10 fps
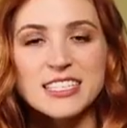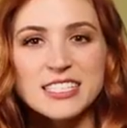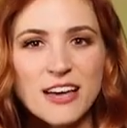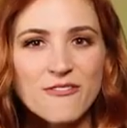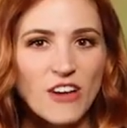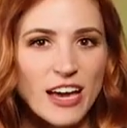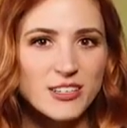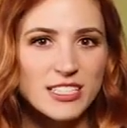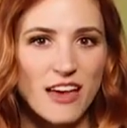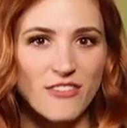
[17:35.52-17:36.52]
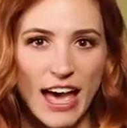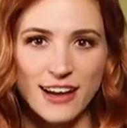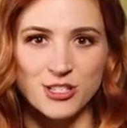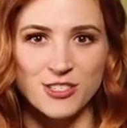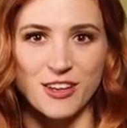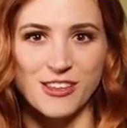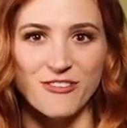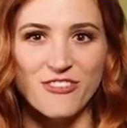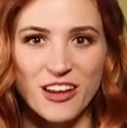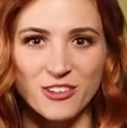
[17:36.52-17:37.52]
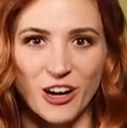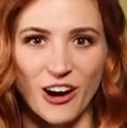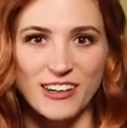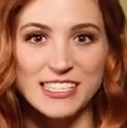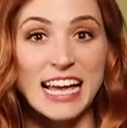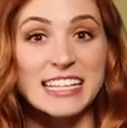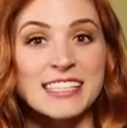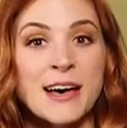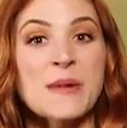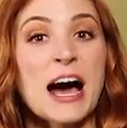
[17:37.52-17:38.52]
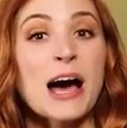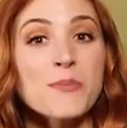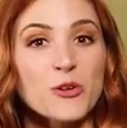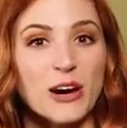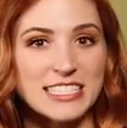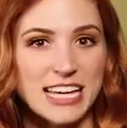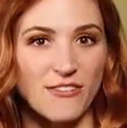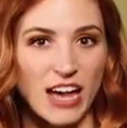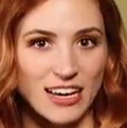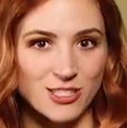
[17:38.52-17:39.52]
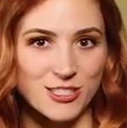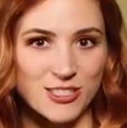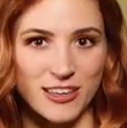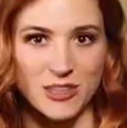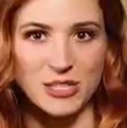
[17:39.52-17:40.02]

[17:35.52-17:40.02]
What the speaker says: Some fighters have actions on their fighter cards and some upgrades have actions on